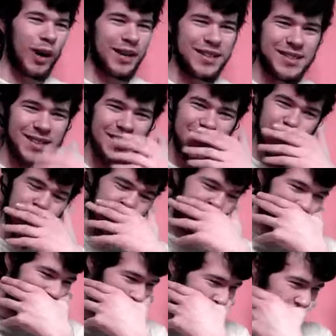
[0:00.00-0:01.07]
watched this with my
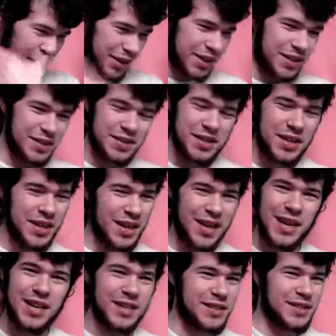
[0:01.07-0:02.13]
brother, and
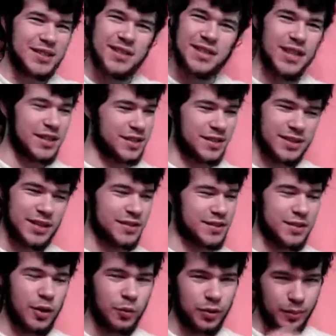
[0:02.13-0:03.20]
he
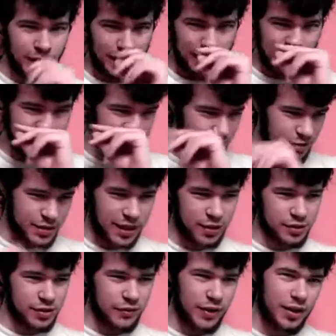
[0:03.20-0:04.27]
doesn't know what to make heads or
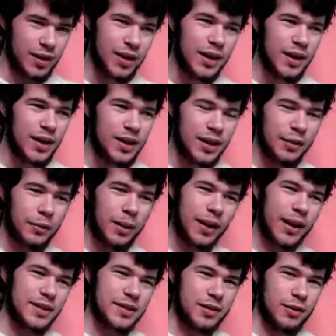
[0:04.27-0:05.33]
tails of it. Like, when I
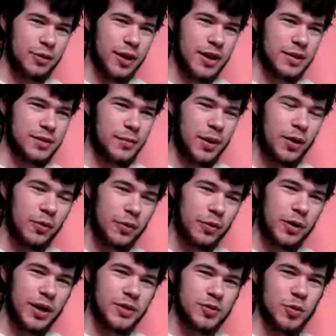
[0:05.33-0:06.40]
got to the credits, I'm like, oh, the
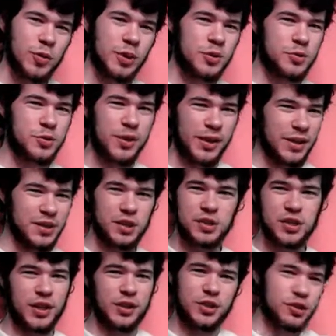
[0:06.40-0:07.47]
credits look interesting. He's
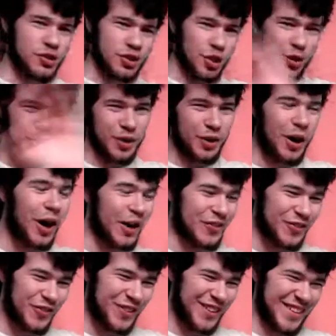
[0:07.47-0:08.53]
just like, just turn it
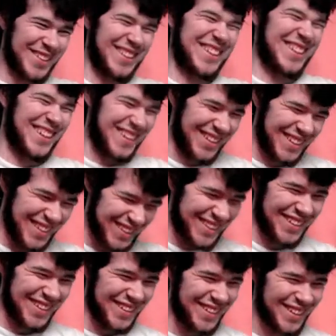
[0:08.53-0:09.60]
off.
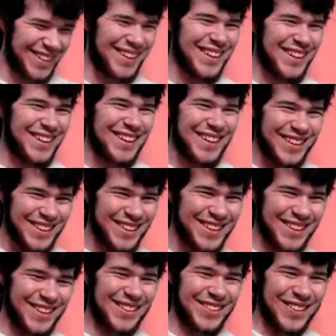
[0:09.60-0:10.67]

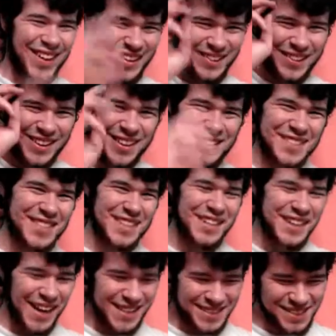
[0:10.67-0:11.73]
All right, well, I'll see
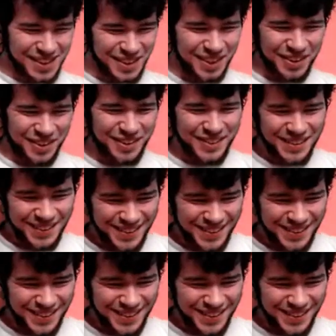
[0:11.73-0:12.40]
you guys later.